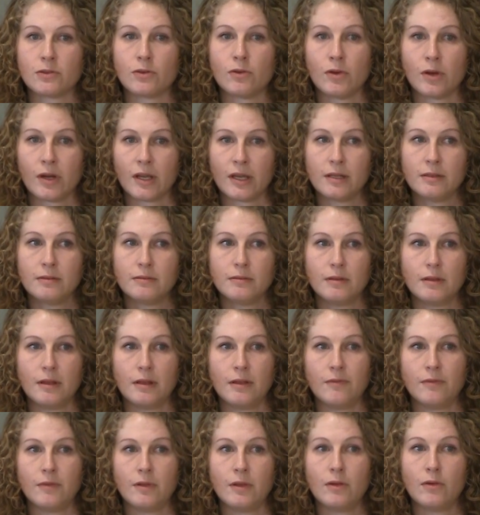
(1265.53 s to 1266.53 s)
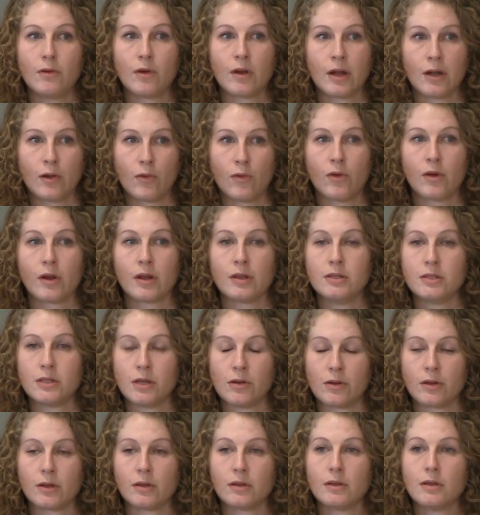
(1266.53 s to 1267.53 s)
your organ if you are an organ
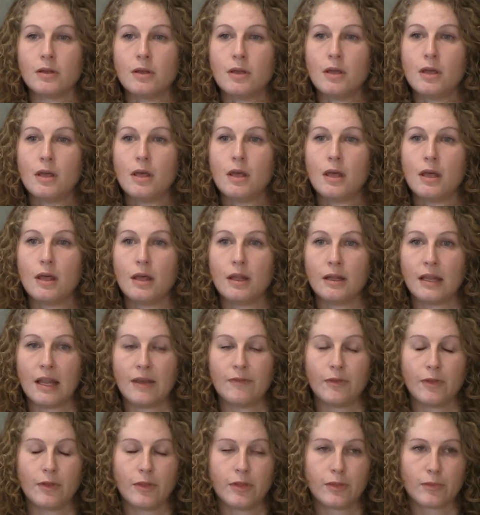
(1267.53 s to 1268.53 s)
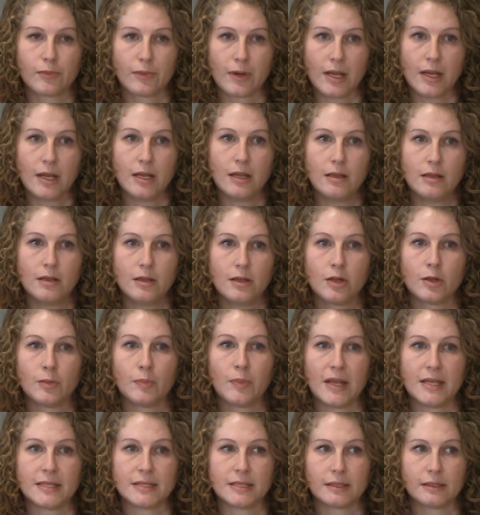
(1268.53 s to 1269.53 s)
donor. Level 3, you're
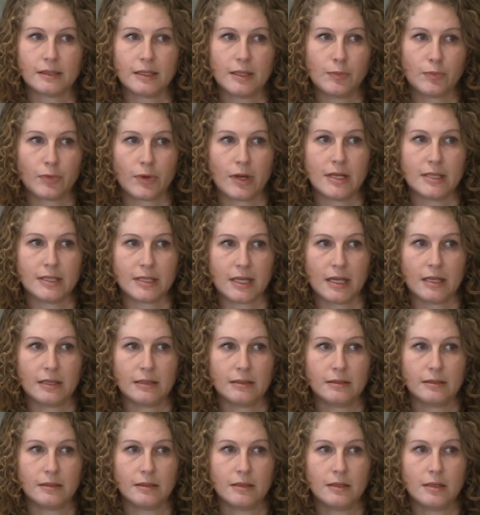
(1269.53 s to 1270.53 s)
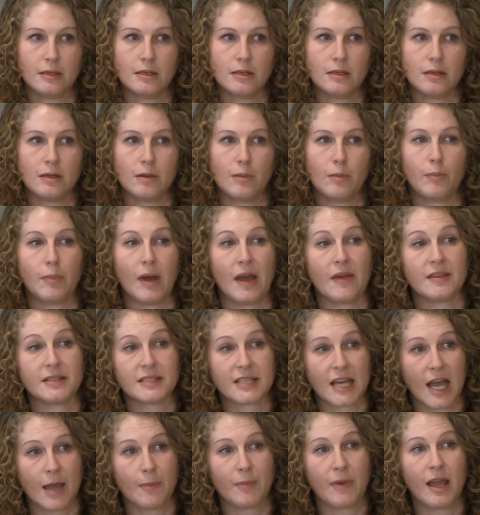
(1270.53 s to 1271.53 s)
basically brain dead. By the
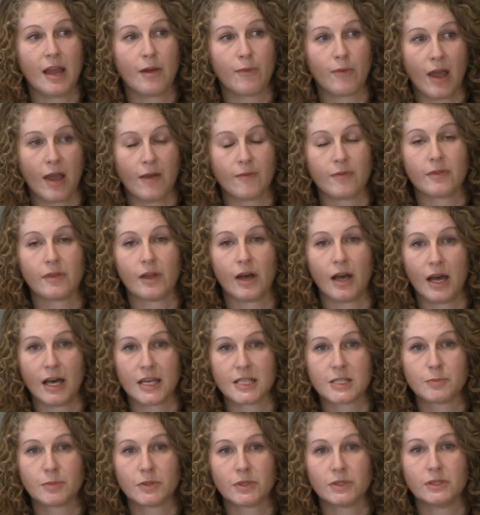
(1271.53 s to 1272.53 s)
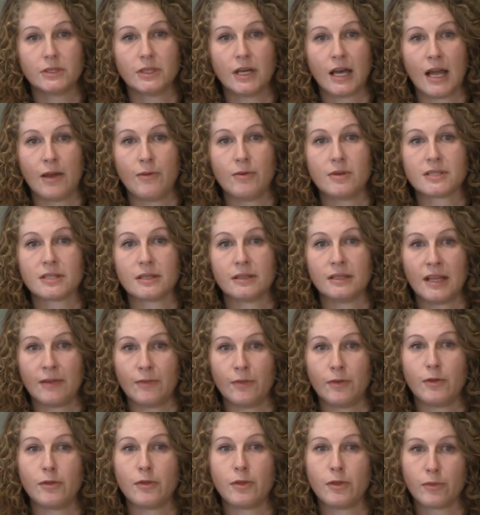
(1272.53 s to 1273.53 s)
time I arrived at the hospital, I was a
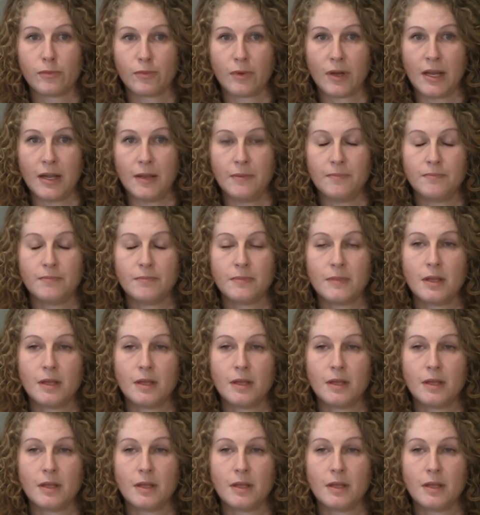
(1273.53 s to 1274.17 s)
level 3.